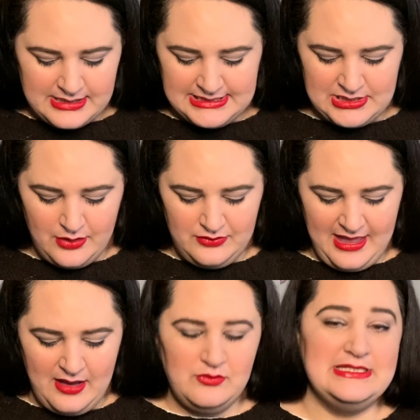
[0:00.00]
So
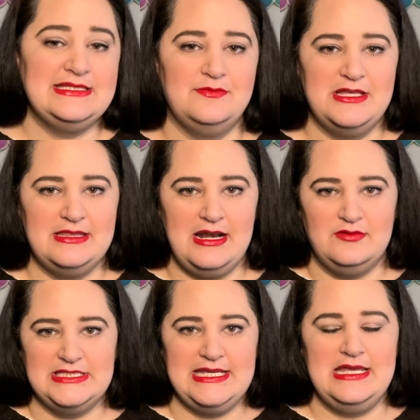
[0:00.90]
that was something that I
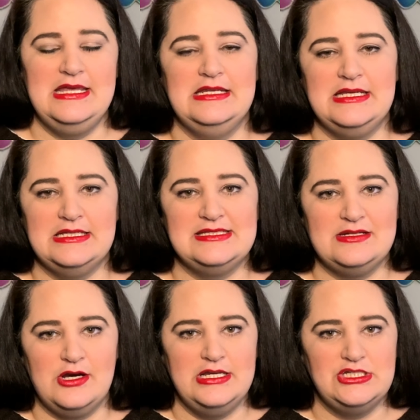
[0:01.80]
was taking into
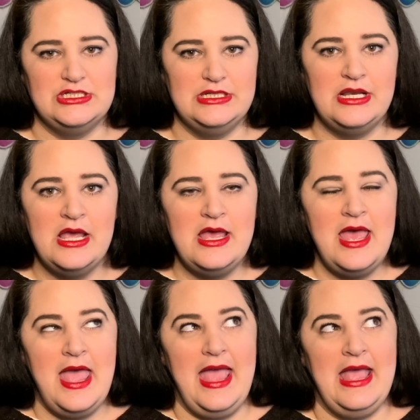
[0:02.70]
consideration.
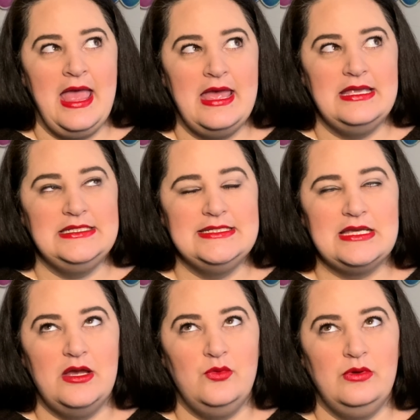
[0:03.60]
And
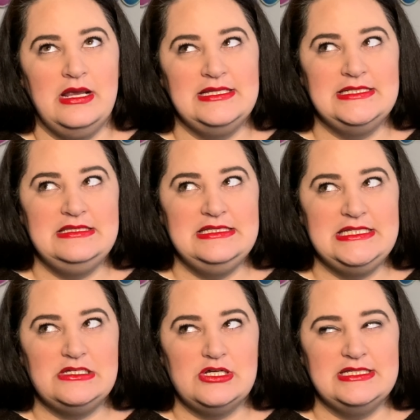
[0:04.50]
when I did the
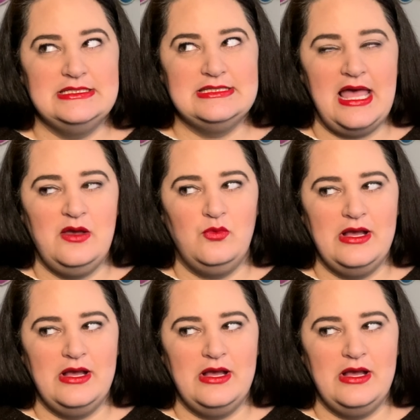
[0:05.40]
decreases, I